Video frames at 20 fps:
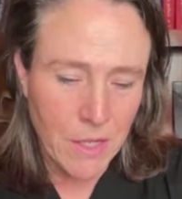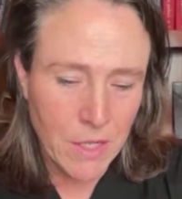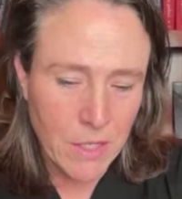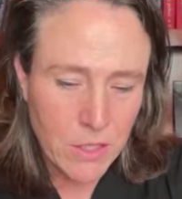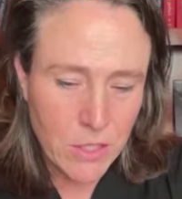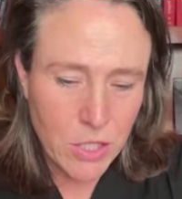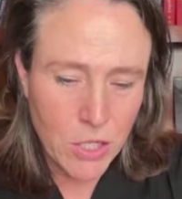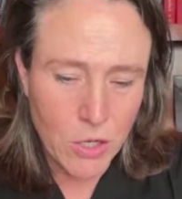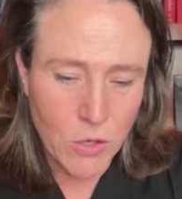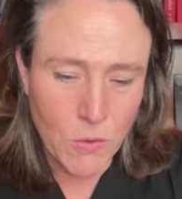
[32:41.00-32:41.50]

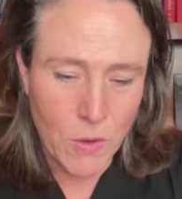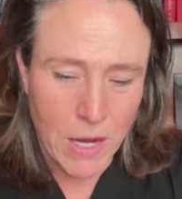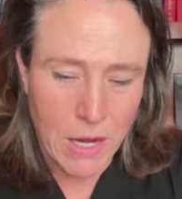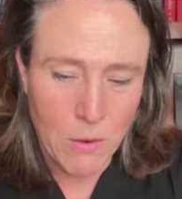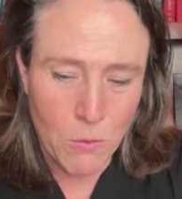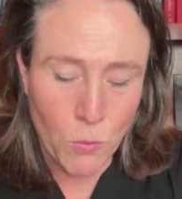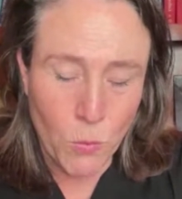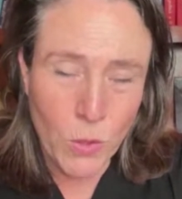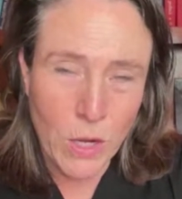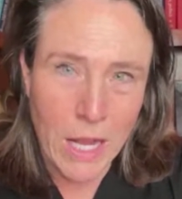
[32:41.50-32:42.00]
So
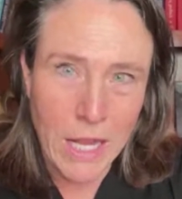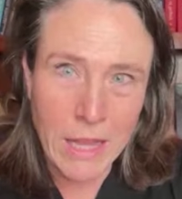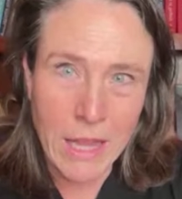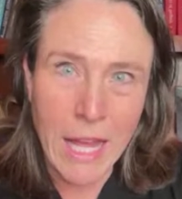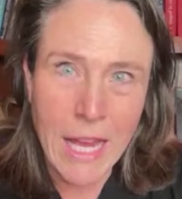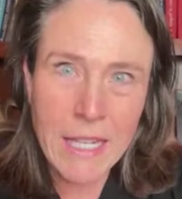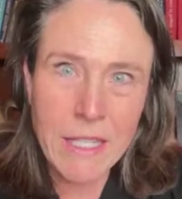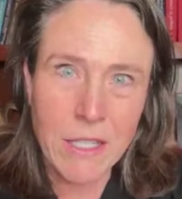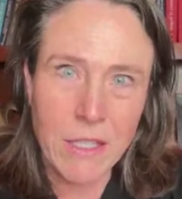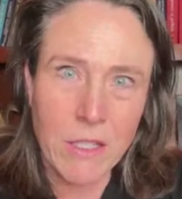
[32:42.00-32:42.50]
what I
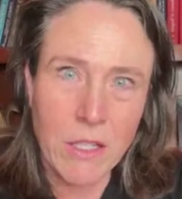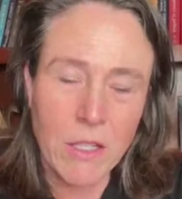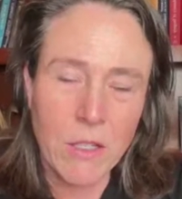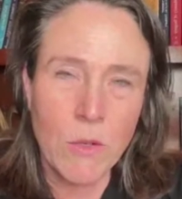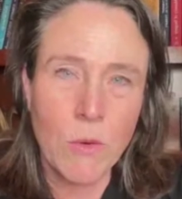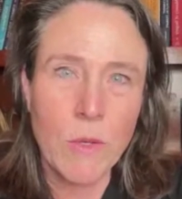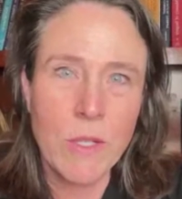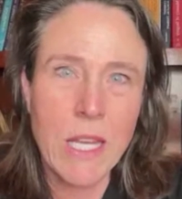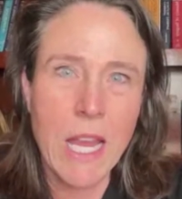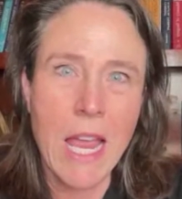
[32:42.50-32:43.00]
like to
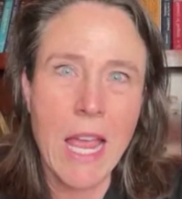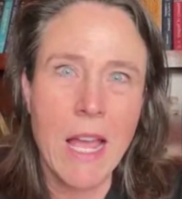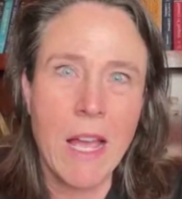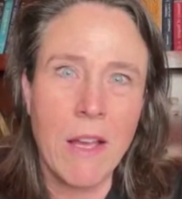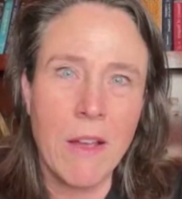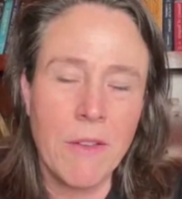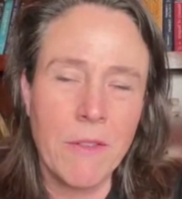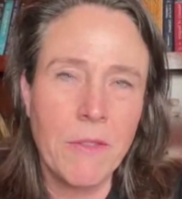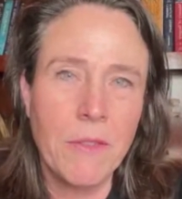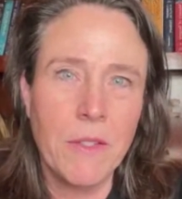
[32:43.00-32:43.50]
do is
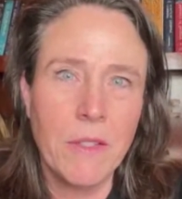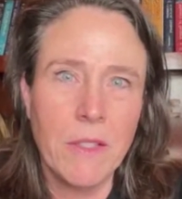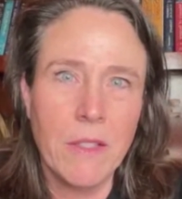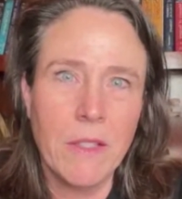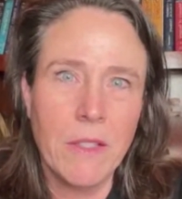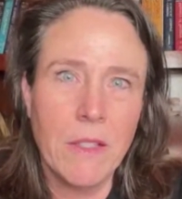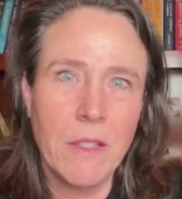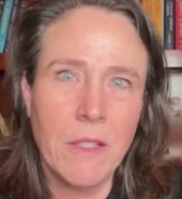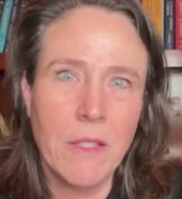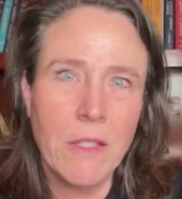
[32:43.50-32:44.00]
have
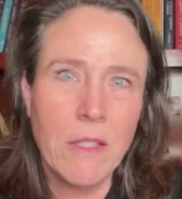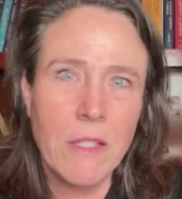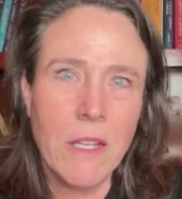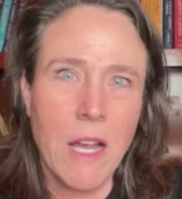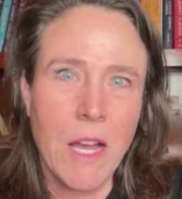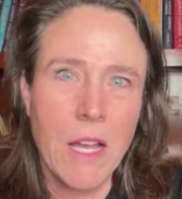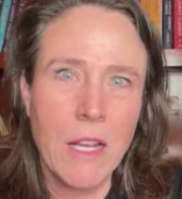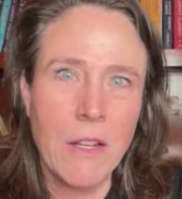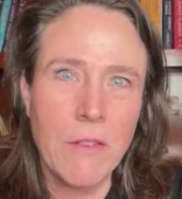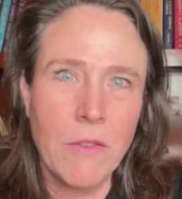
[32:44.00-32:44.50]

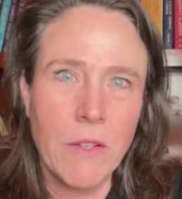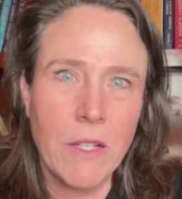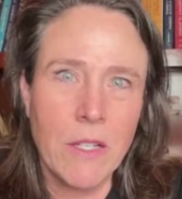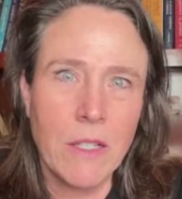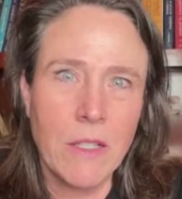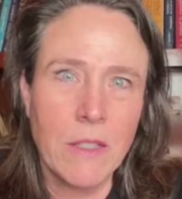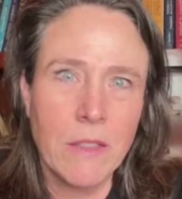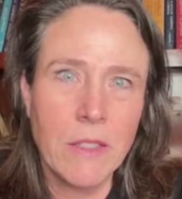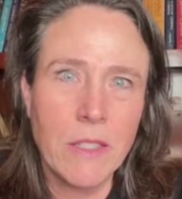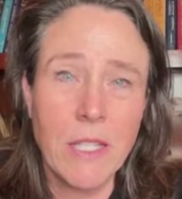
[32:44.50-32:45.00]
kind of
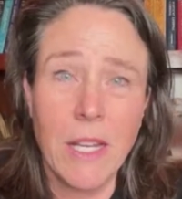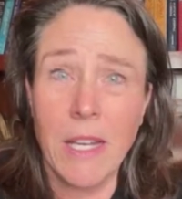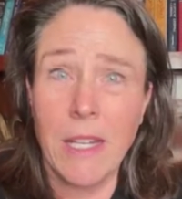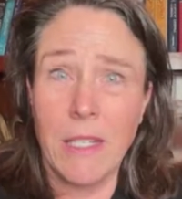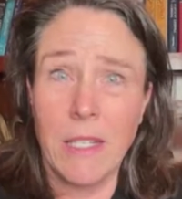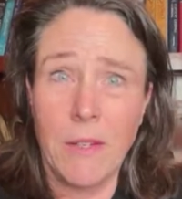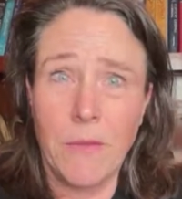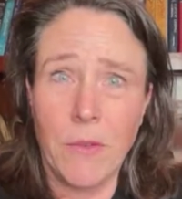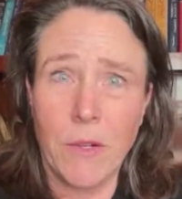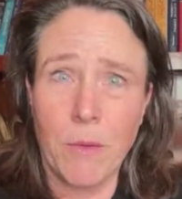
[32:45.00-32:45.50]
a
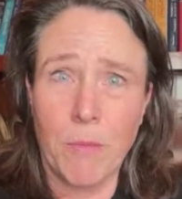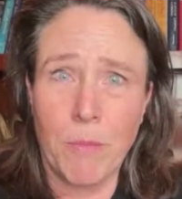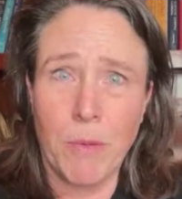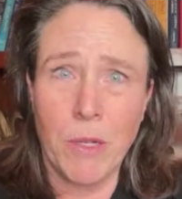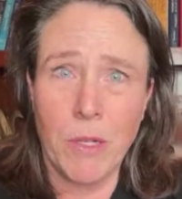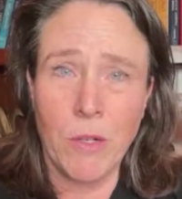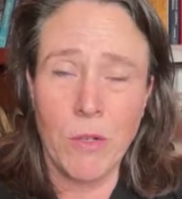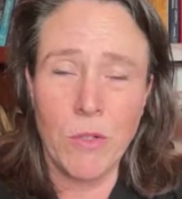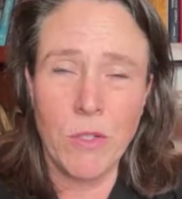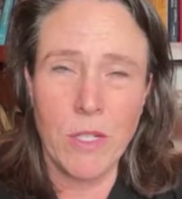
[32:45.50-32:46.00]
scientific
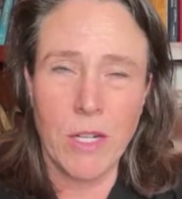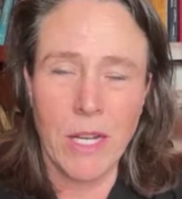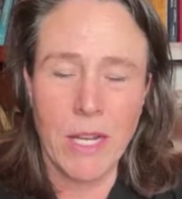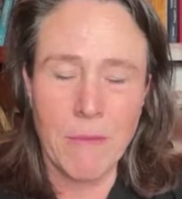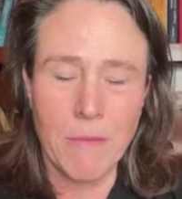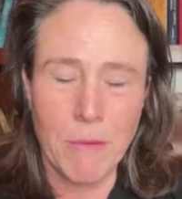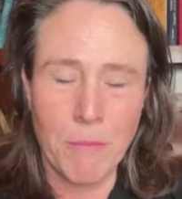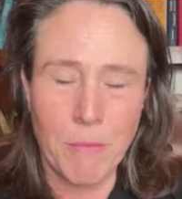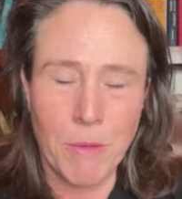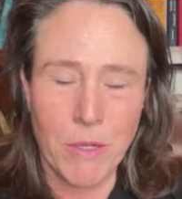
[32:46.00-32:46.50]
approach. I
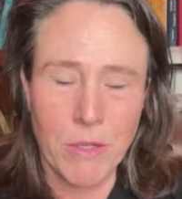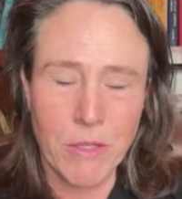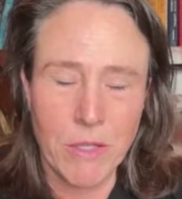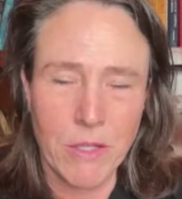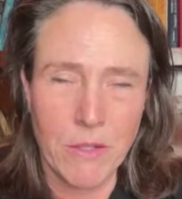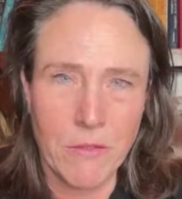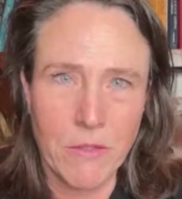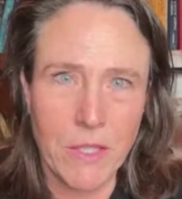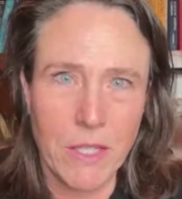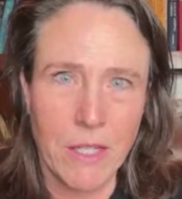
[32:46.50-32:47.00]
am a
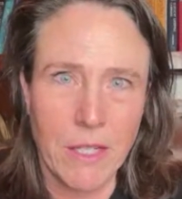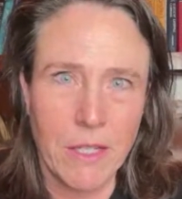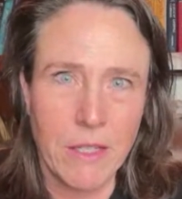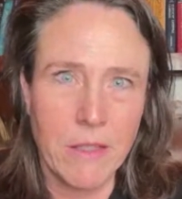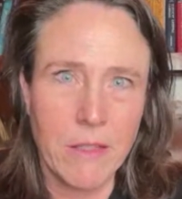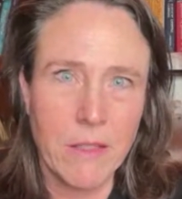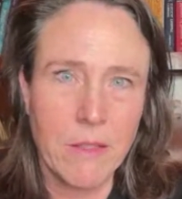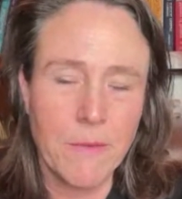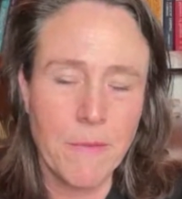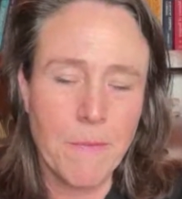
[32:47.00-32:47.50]
person of
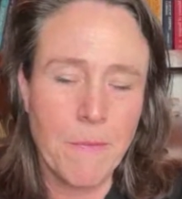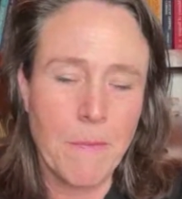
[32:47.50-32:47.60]
science.